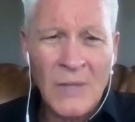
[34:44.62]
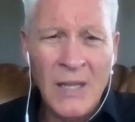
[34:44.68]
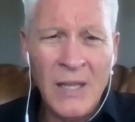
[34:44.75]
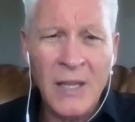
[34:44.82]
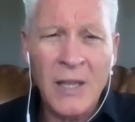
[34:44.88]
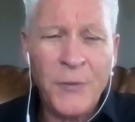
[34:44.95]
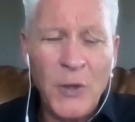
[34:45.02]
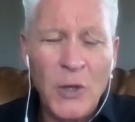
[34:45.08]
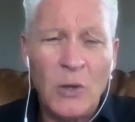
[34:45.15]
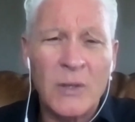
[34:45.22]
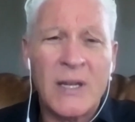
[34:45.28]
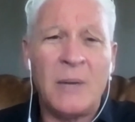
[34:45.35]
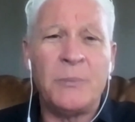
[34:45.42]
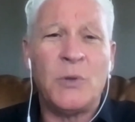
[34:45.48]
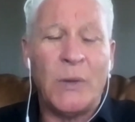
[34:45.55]
if you don't
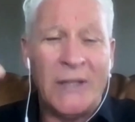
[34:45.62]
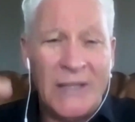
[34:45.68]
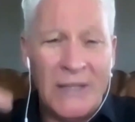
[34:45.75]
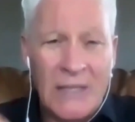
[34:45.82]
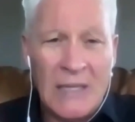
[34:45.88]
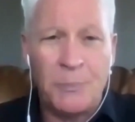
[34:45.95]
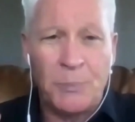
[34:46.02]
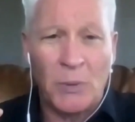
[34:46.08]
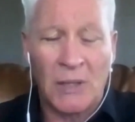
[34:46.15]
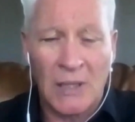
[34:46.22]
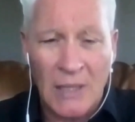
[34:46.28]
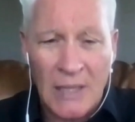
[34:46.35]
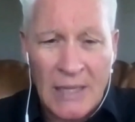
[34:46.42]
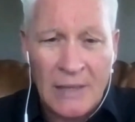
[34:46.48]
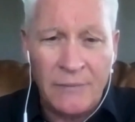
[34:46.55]
come to a deeper
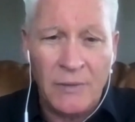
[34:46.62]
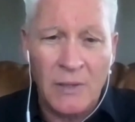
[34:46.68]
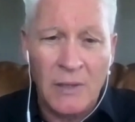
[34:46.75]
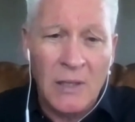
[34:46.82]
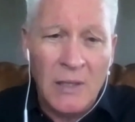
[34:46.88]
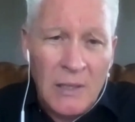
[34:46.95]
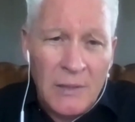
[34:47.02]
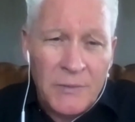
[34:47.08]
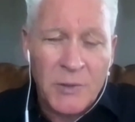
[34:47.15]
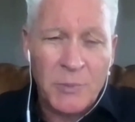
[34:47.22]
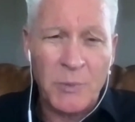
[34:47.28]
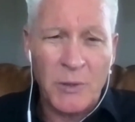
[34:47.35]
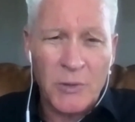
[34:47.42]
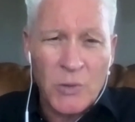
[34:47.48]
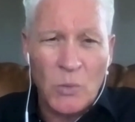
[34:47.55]
level of
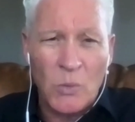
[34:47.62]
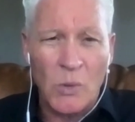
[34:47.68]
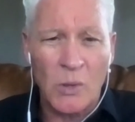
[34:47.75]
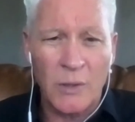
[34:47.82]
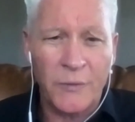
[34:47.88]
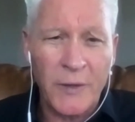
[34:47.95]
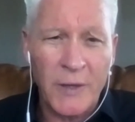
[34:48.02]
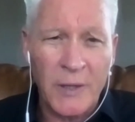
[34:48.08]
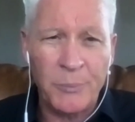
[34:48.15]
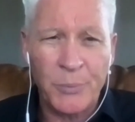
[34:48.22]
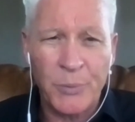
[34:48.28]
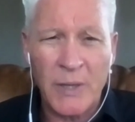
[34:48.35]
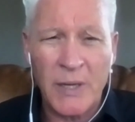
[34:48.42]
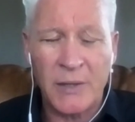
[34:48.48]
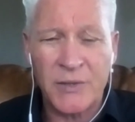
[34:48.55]
spiritual warfare and
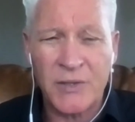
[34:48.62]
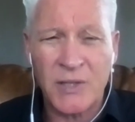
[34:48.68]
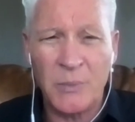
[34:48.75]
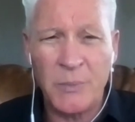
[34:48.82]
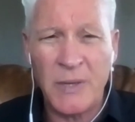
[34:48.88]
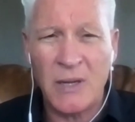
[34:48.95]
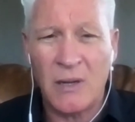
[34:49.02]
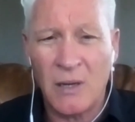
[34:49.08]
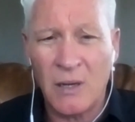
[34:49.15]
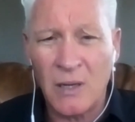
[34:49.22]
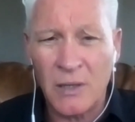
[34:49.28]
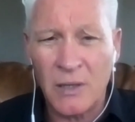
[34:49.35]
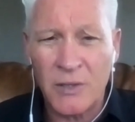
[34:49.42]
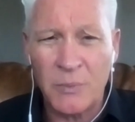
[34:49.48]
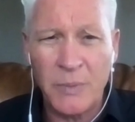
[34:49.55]
prayer, it's going to be
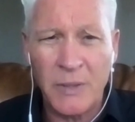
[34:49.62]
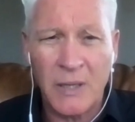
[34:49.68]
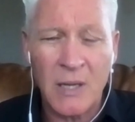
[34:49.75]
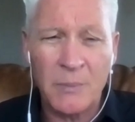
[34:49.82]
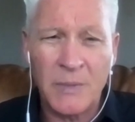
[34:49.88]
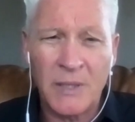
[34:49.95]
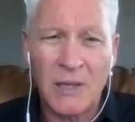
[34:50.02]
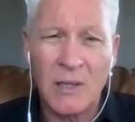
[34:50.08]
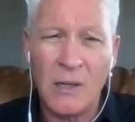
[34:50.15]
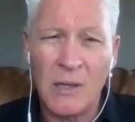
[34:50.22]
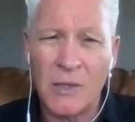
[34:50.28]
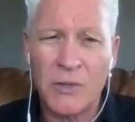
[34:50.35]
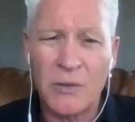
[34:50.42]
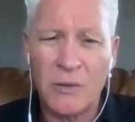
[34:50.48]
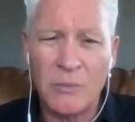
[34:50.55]
hard to become a
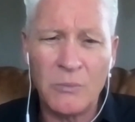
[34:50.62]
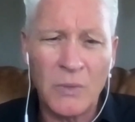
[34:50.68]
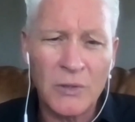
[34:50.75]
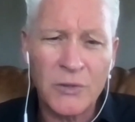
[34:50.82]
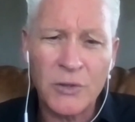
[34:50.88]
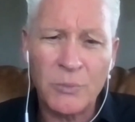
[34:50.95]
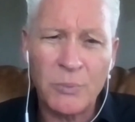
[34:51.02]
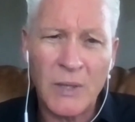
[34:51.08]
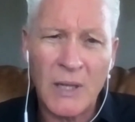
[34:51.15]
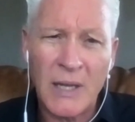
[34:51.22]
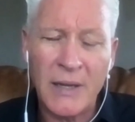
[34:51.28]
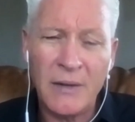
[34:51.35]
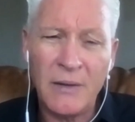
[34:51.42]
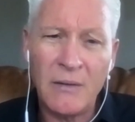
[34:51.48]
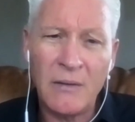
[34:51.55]
launcher and
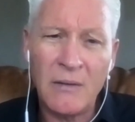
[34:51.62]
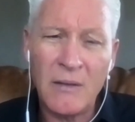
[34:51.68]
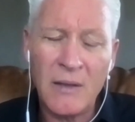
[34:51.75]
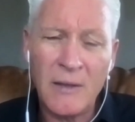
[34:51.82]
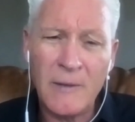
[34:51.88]
multiplier.